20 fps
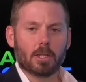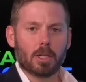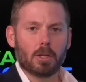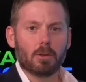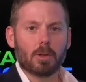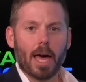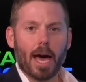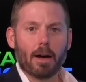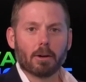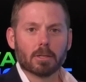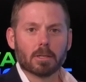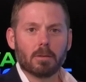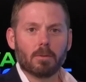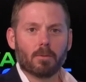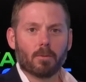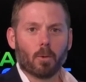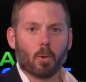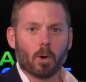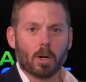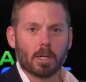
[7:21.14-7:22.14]
in
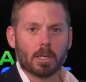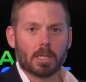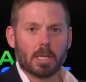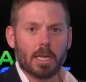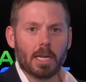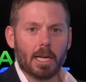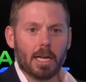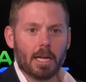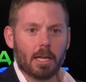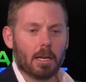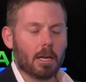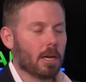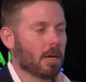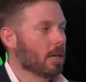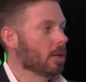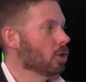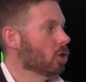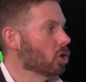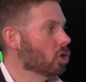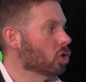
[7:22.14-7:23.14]
2014
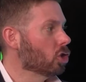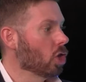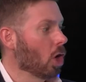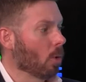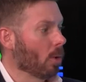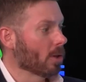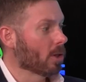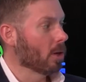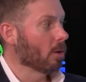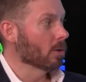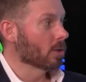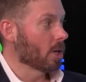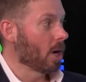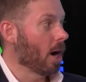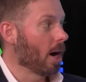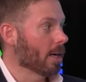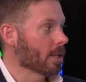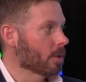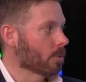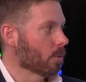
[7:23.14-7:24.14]
to show what those
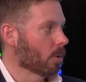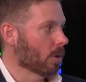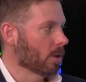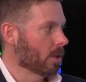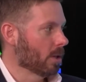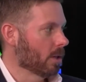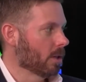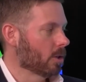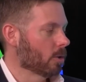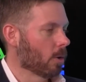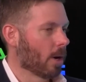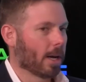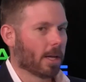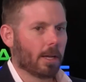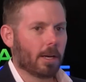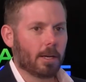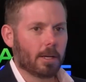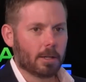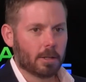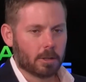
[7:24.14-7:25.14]
costs were to the
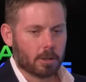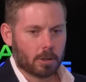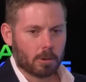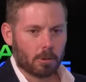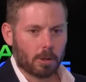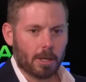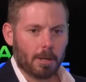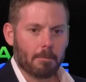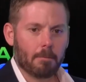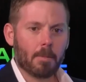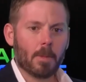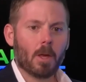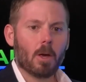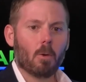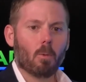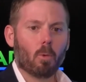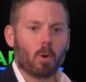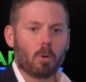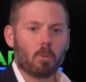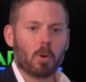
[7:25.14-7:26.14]
trucking industry.
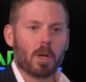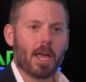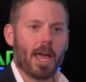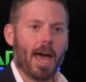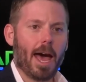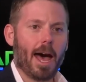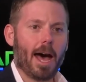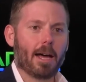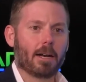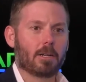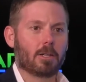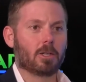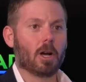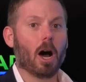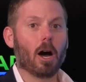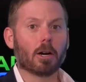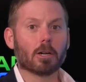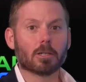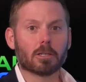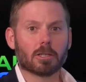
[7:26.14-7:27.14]
When we had
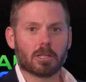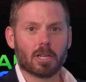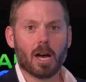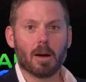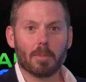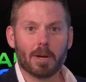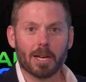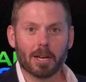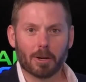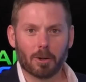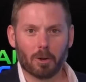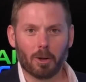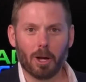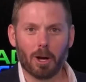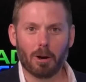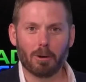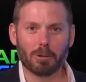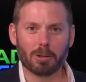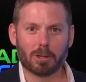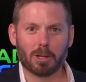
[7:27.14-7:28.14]
Donner Summit
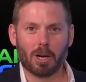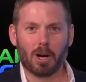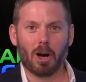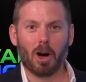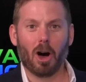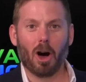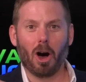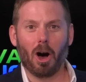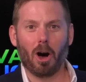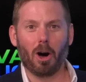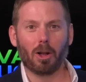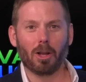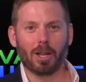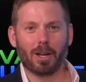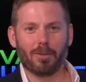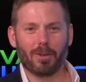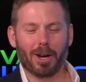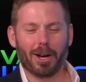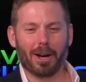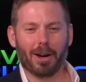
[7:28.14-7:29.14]
closed
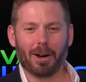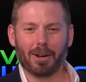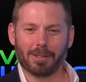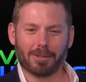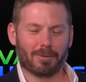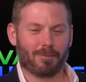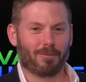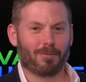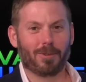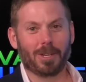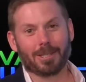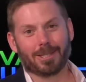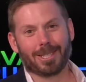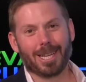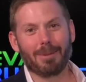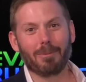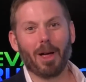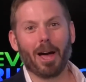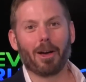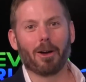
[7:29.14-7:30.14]
it
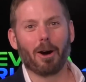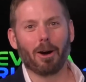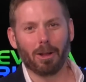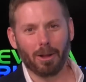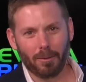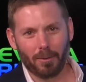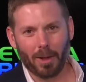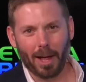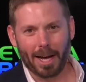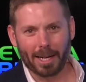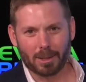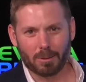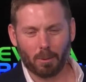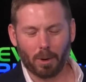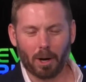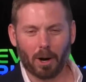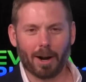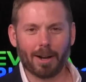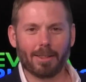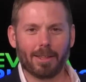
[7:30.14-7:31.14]
seemed like all of last
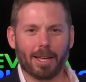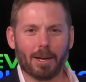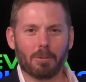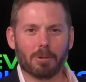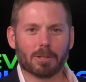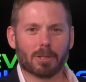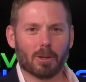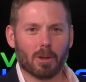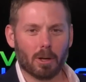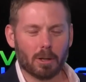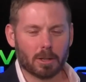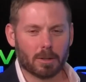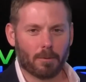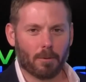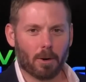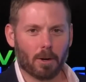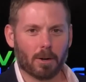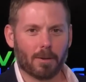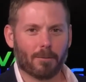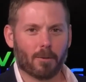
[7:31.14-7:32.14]
winter. I think it was closed
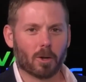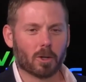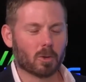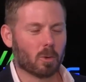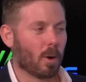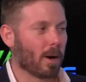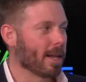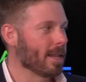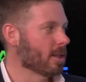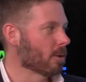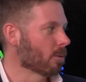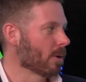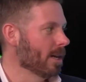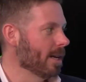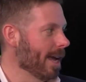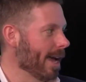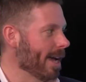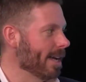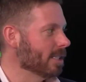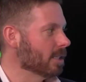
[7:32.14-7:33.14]
for
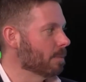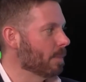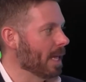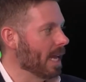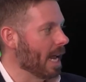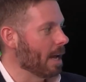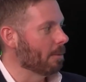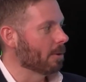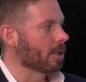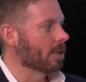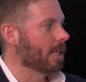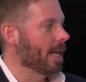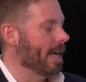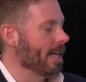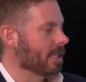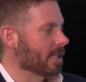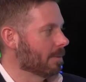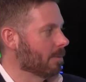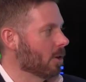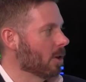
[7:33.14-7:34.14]
23 days. Being able to
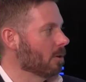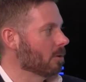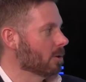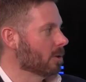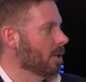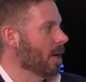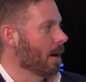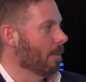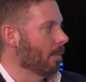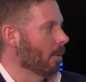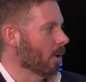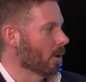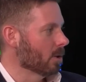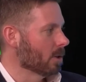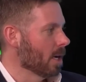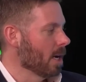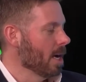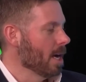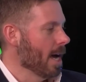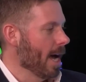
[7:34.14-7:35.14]
take some of those
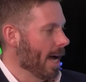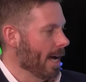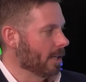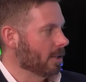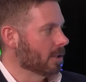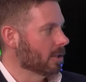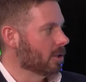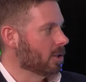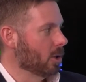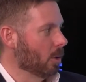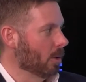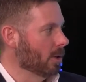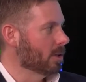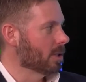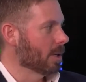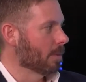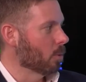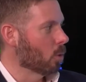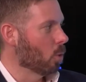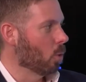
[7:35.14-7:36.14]
numbers and just
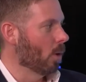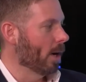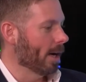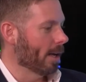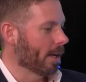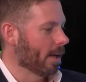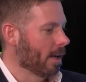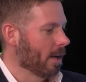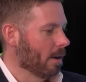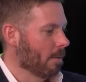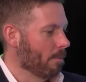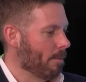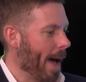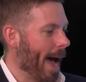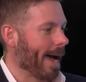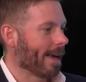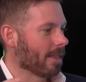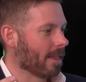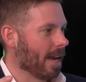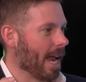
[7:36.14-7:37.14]
doing some quick
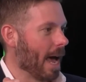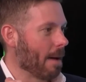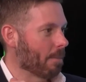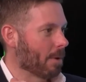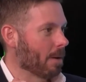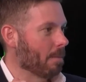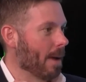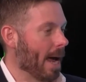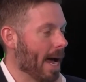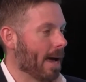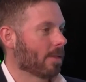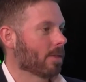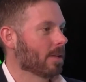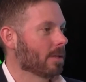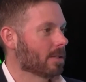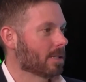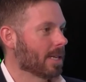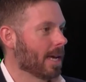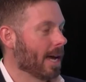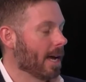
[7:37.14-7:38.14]
back of the napkin math
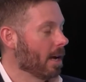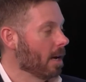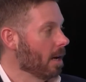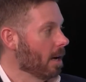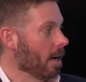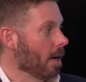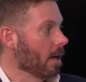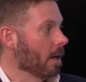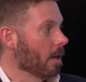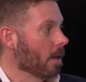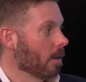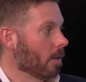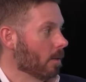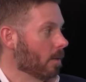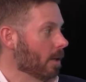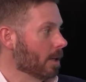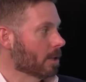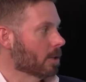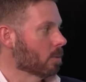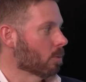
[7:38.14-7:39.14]
and say,
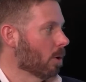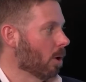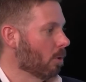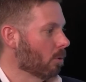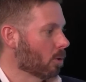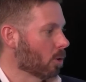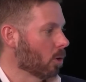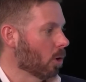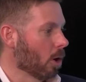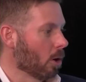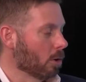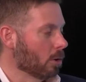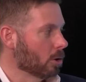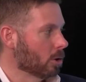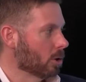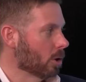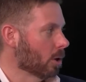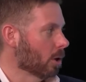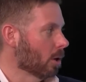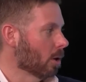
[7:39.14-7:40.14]
this road
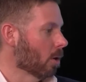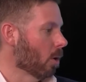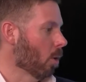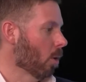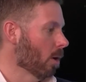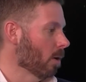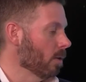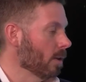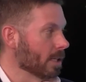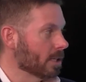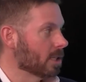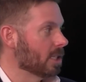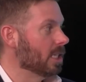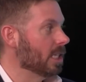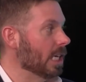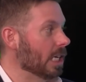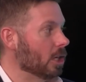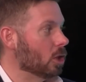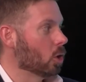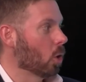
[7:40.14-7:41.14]
closure or this
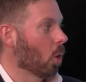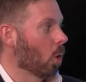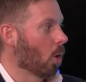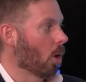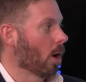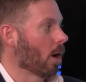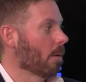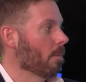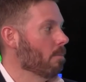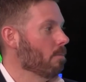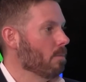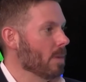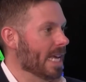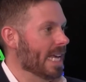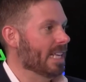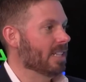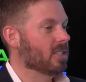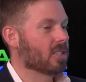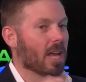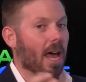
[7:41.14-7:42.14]
detour
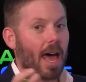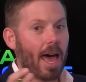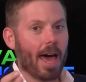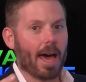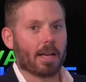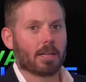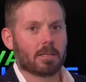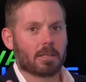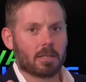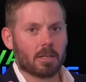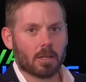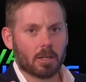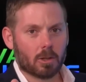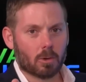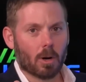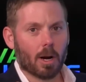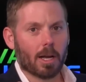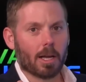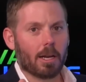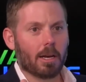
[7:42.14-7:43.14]
means X to the
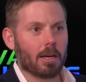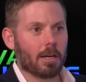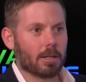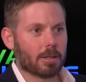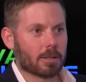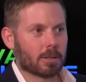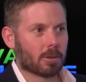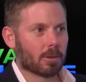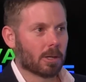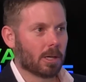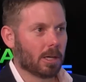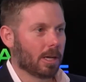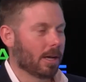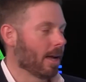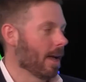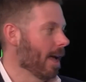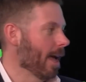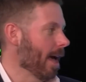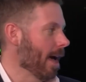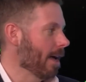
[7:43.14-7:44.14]
trucking
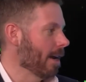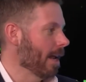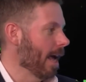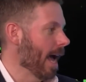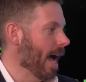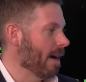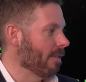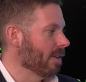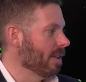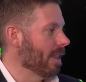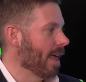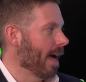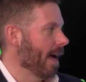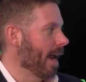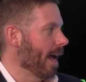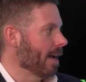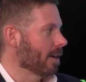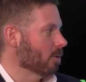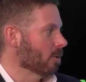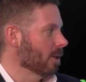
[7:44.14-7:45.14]
industry, and having
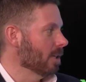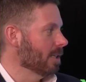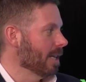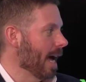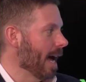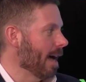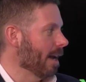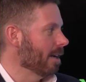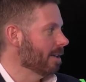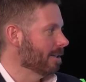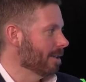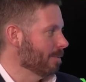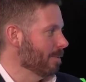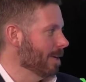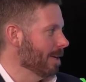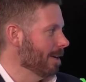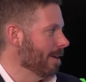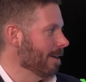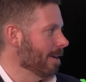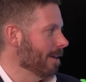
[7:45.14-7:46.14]
that ATRI data to
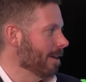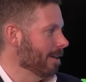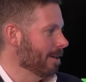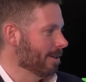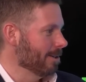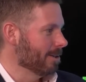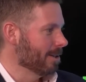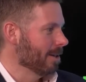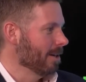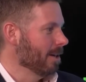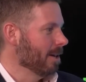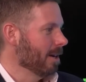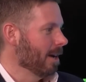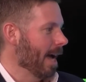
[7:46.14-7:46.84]
me is